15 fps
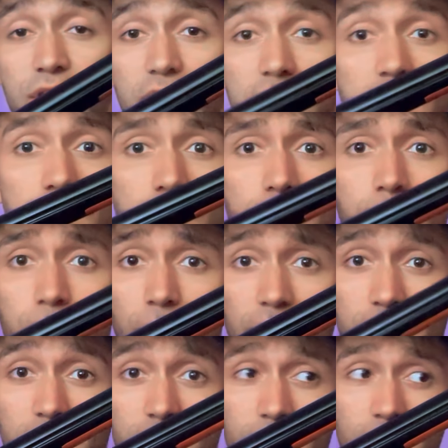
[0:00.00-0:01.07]
it even
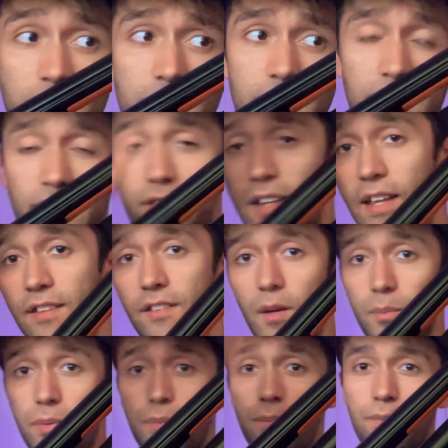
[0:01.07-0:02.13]
fits, because this extends
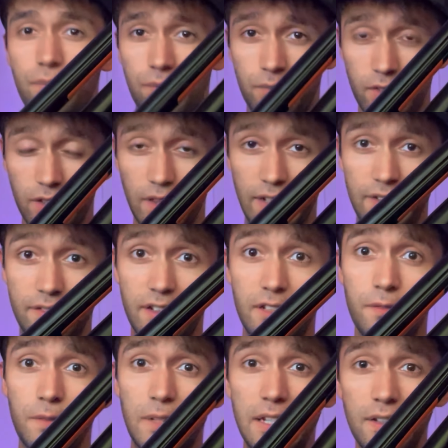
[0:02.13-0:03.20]
up to like
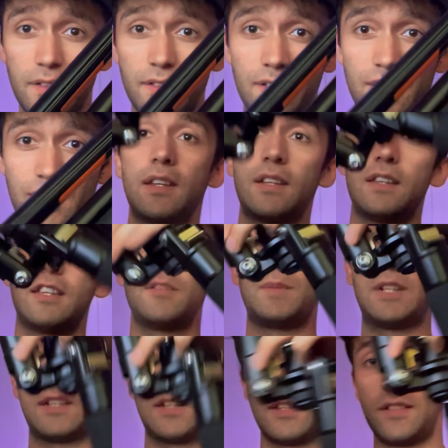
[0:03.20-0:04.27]
6 feet, is
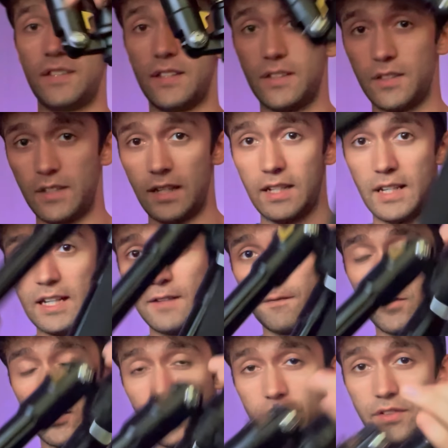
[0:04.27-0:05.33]
because it
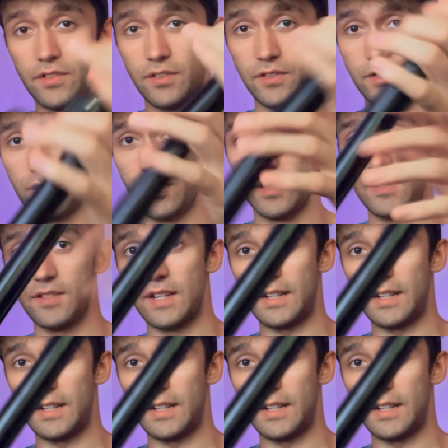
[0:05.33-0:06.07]
inverts. So this is